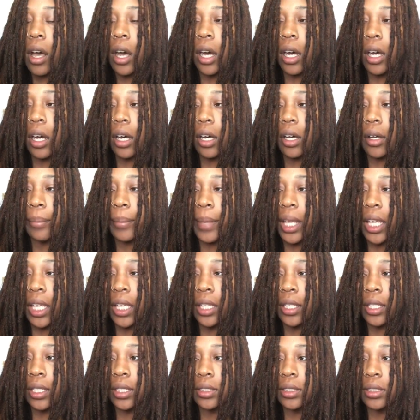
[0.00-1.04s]

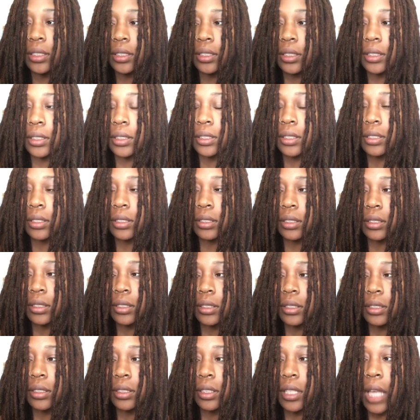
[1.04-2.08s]
And
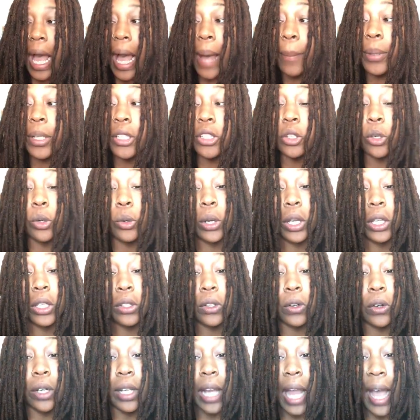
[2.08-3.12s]
I put the
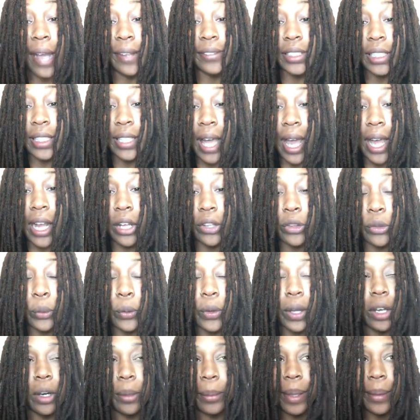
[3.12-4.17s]
oil on after that, and the
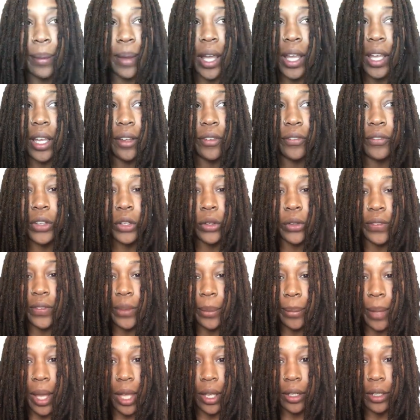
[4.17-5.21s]
oil made my hair feel
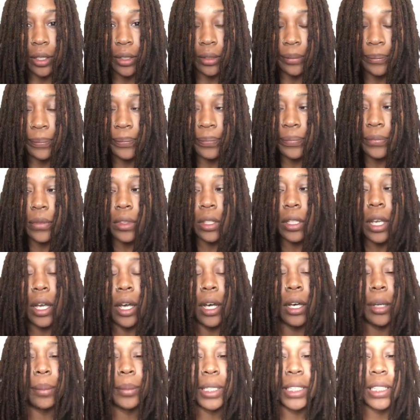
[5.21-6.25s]
even better.
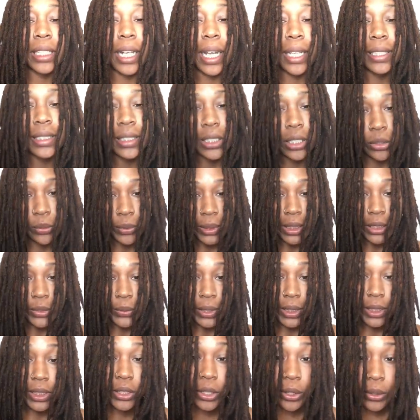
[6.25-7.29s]
And then I did a retwist.